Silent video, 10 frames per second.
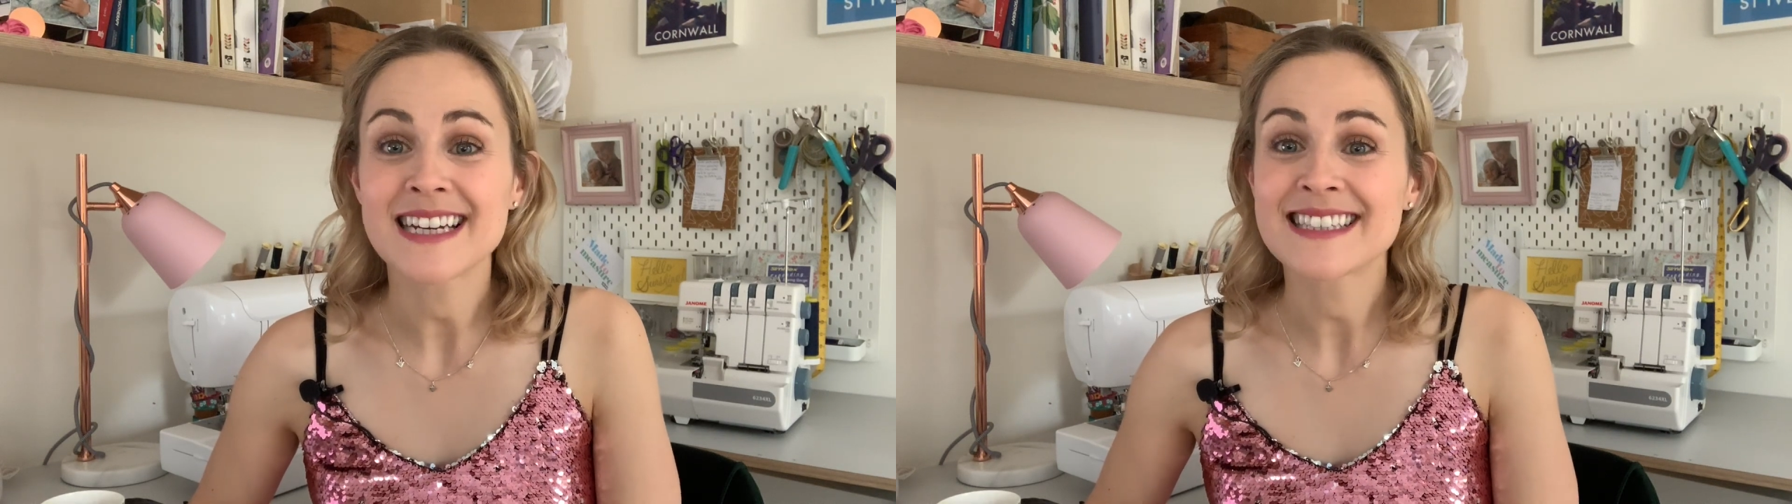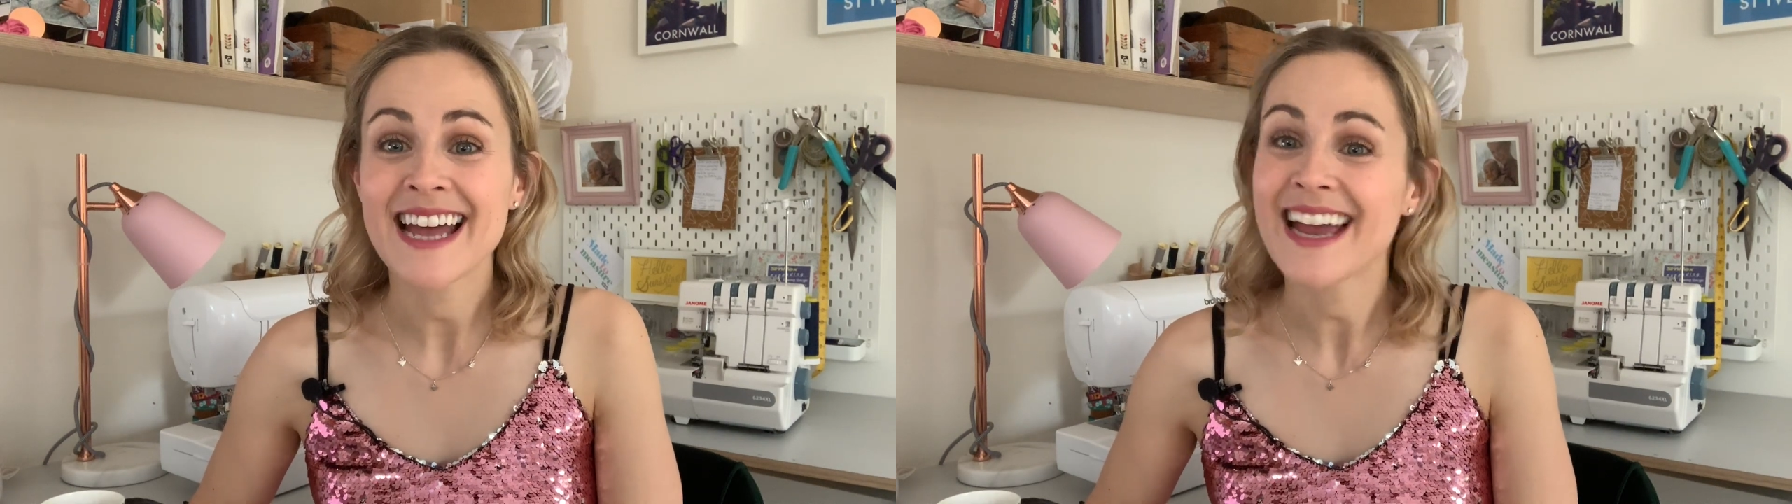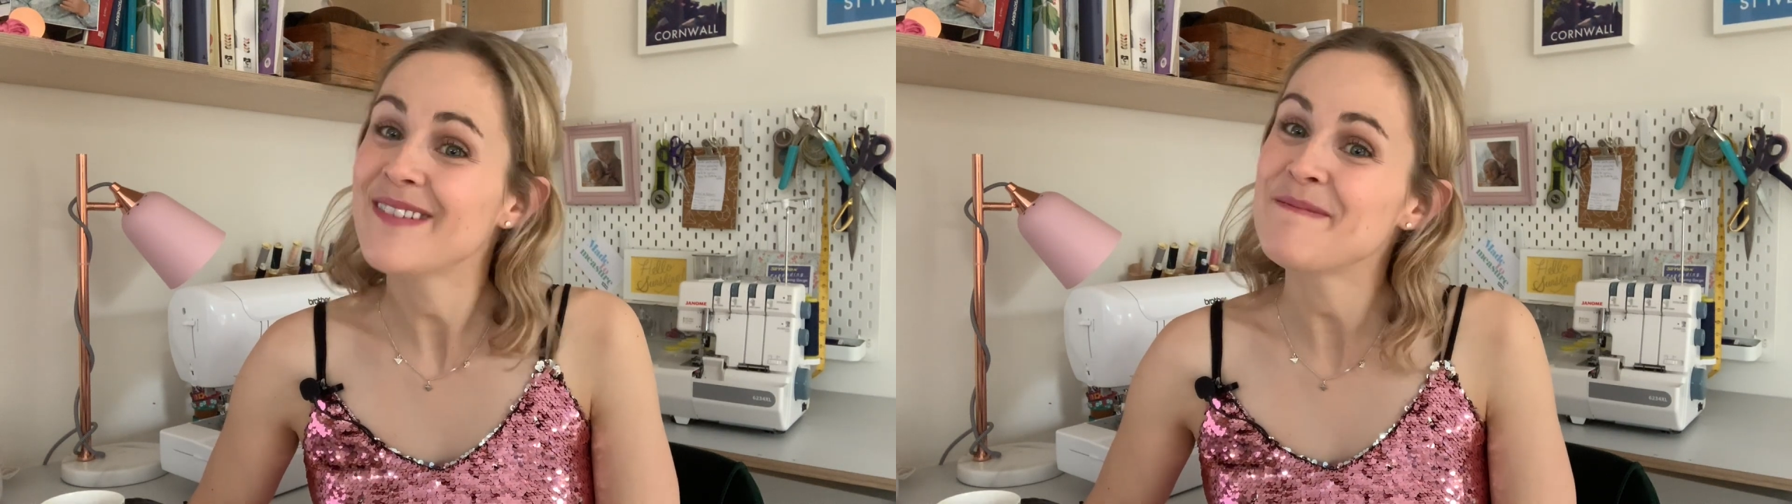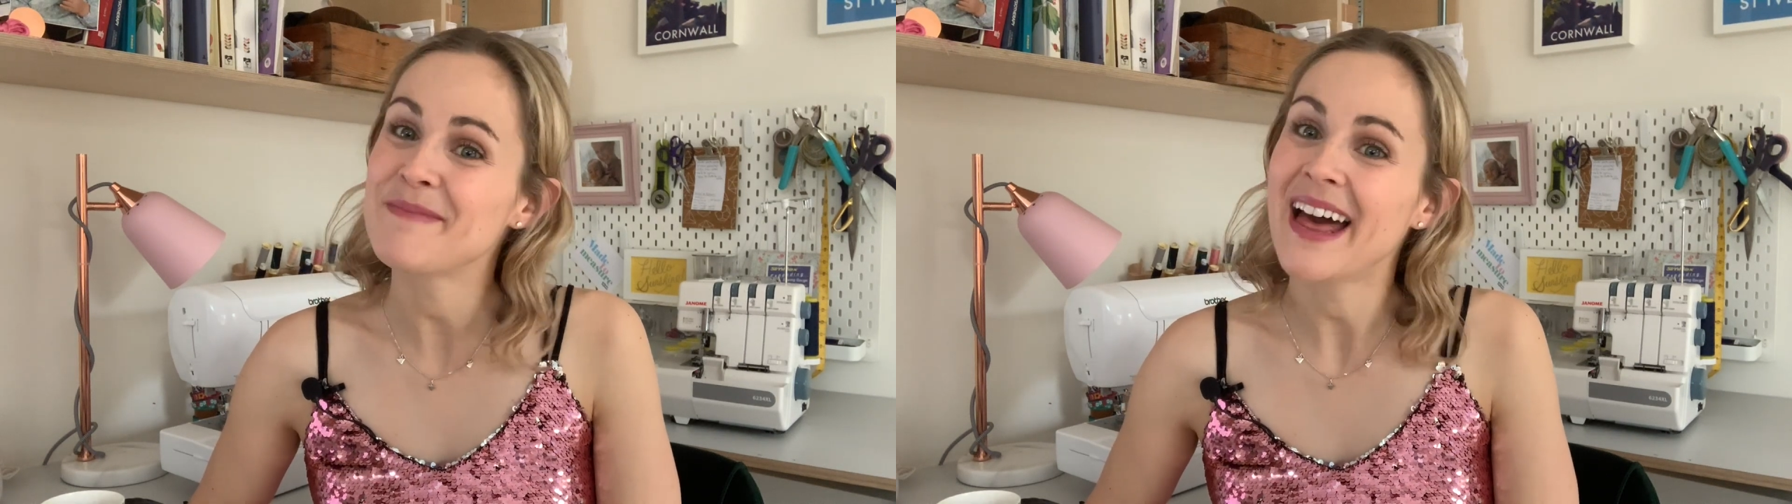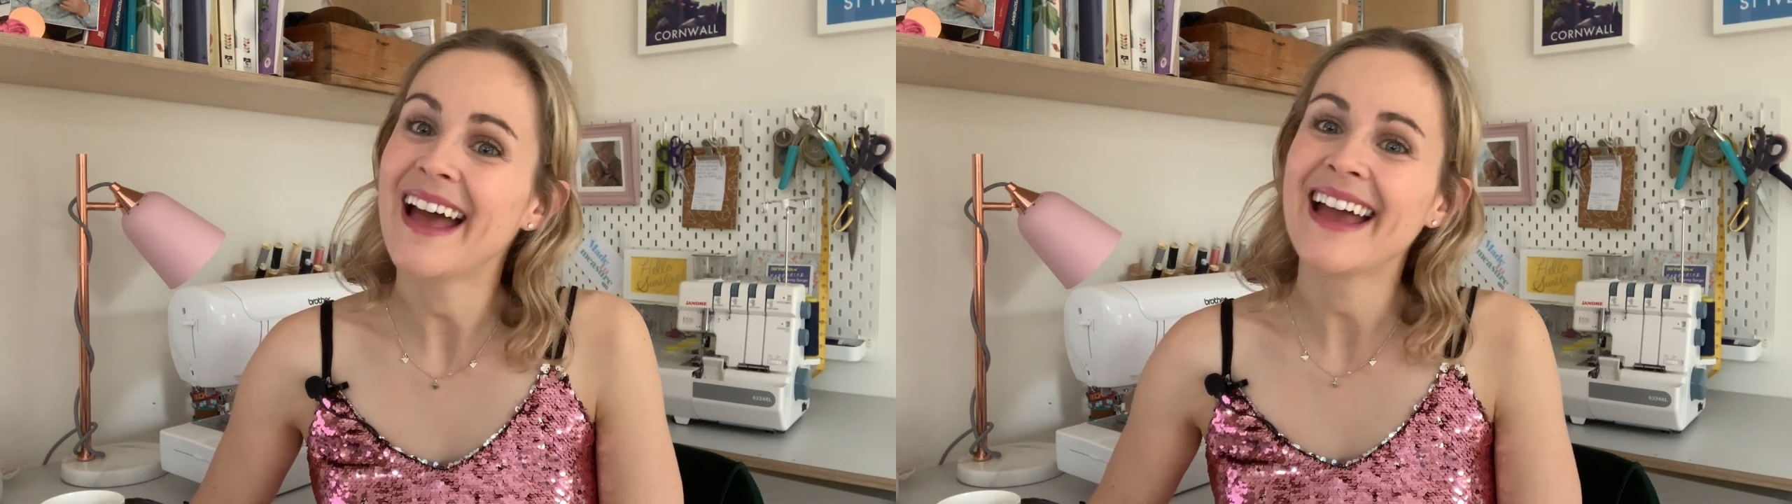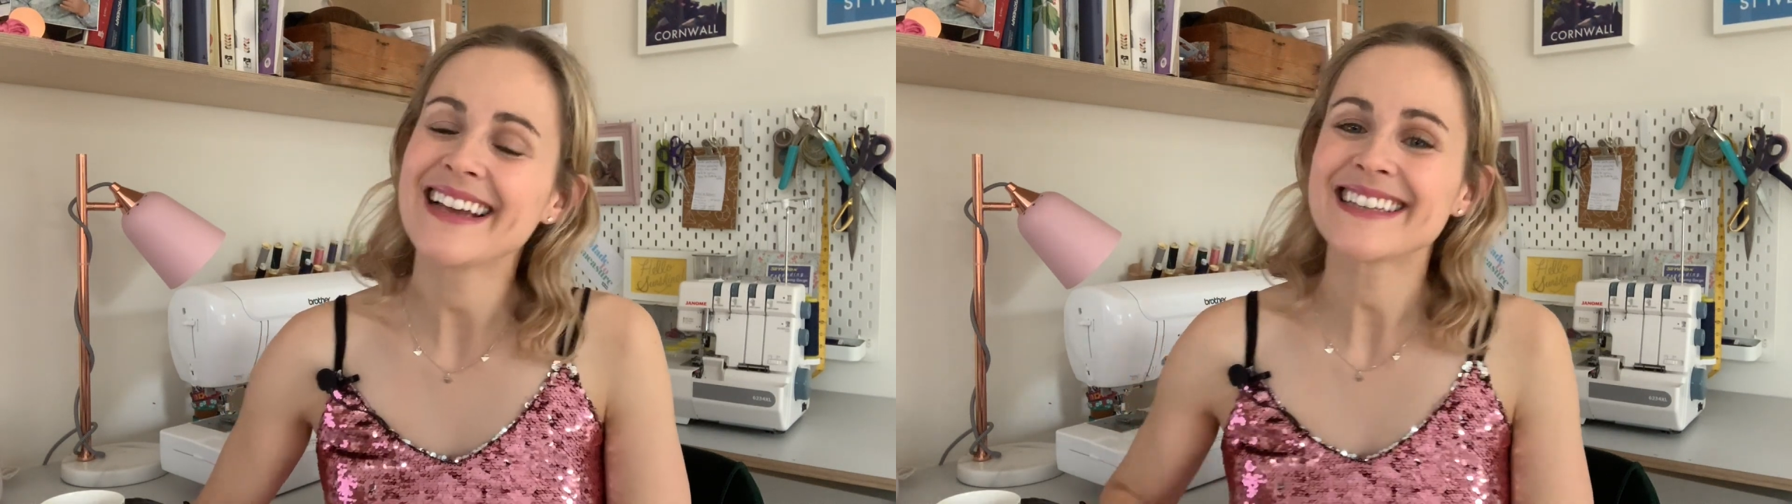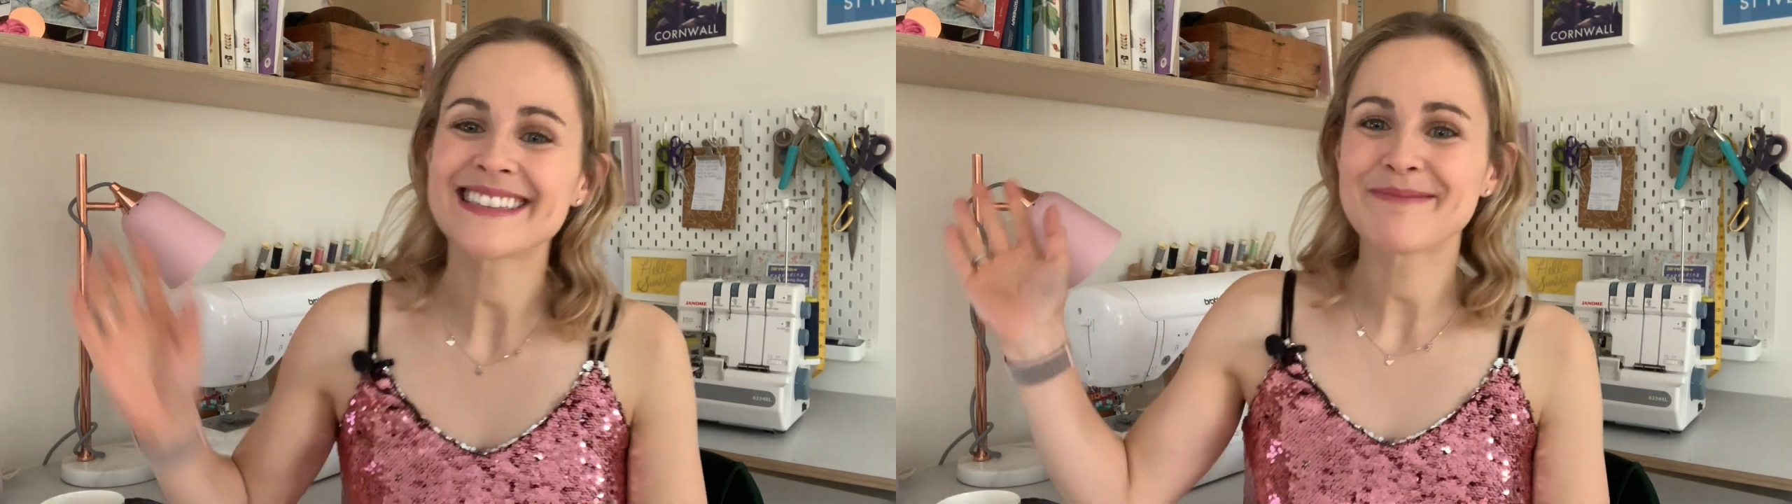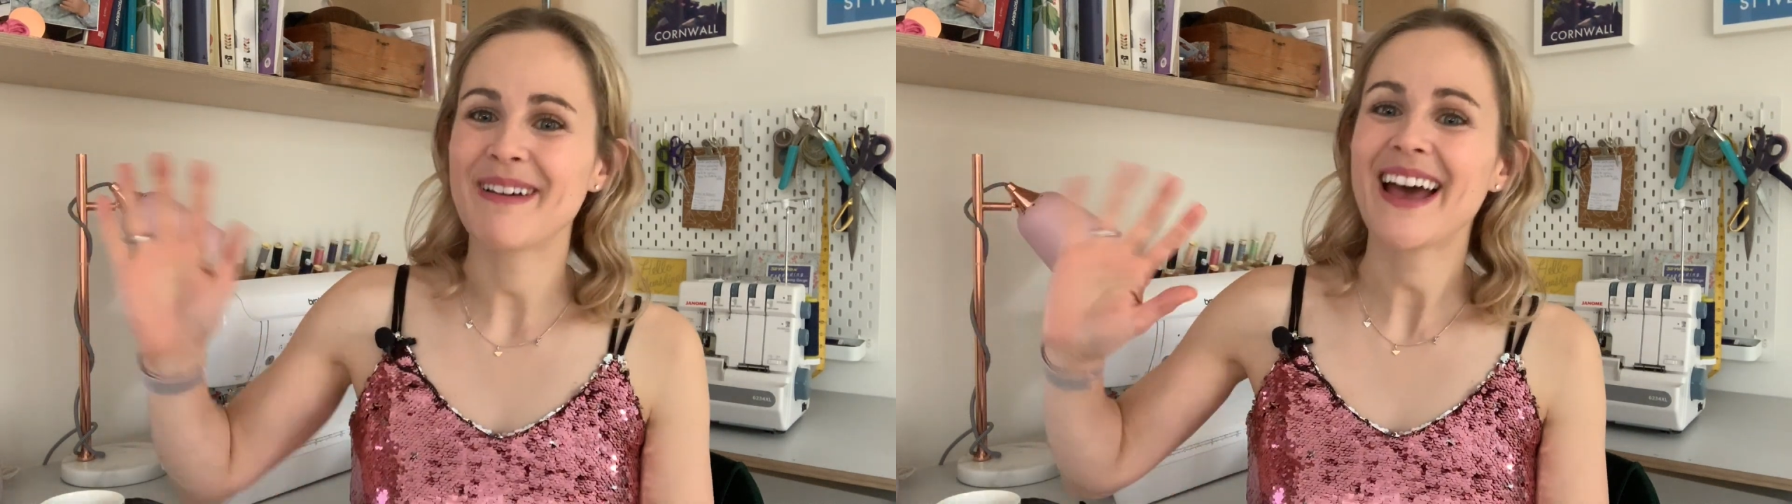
next time. Thanks.